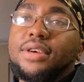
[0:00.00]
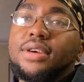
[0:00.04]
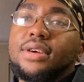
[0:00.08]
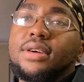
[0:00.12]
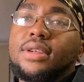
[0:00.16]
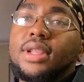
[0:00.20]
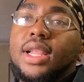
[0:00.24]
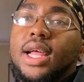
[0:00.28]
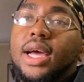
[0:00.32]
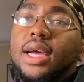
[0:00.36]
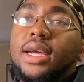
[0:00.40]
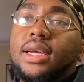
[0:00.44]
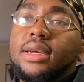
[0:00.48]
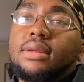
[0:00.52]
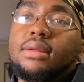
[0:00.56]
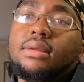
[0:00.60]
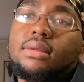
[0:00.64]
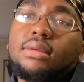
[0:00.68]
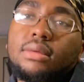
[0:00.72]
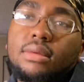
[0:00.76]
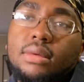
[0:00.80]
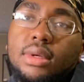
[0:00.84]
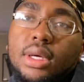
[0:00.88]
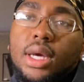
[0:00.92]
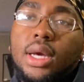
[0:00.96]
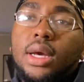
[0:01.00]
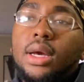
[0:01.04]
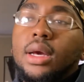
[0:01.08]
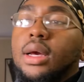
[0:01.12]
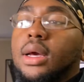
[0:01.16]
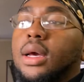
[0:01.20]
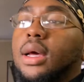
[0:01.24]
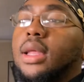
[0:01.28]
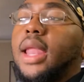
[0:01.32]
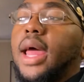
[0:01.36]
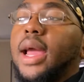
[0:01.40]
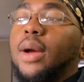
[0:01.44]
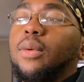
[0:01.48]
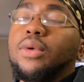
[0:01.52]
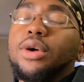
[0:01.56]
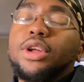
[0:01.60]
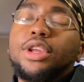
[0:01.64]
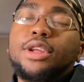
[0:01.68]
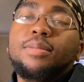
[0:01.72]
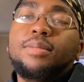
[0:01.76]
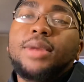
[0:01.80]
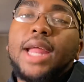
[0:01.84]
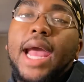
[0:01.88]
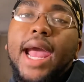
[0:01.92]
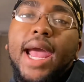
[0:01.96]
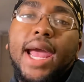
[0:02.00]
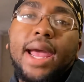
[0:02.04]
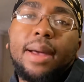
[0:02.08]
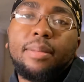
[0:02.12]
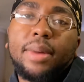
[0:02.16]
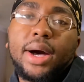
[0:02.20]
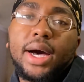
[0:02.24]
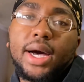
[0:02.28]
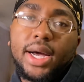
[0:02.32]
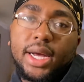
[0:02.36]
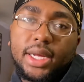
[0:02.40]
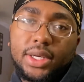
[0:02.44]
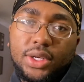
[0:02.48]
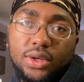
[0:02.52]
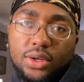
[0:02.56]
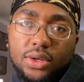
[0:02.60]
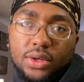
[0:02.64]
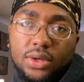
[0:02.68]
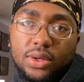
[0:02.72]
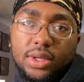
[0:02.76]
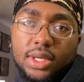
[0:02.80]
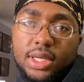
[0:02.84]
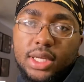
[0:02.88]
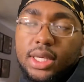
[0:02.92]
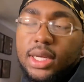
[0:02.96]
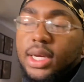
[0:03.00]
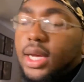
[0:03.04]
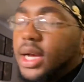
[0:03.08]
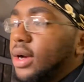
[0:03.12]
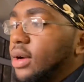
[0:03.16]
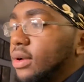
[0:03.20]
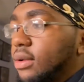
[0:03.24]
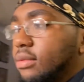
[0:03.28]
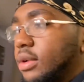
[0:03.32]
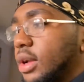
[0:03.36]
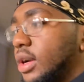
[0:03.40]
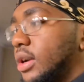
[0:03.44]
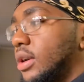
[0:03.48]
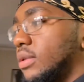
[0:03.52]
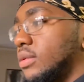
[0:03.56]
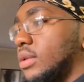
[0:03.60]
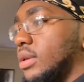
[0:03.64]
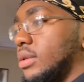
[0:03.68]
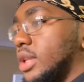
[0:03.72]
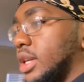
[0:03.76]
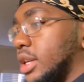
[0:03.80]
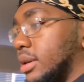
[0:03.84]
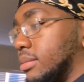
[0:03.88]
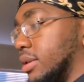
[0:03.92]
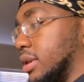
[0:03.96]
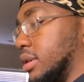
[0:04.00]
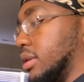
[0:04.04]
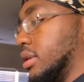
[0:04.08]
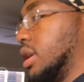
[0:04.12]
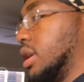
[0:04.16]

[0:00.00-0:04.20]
like like one of them dad bods, you know what I'm saying? I don't want that, bro.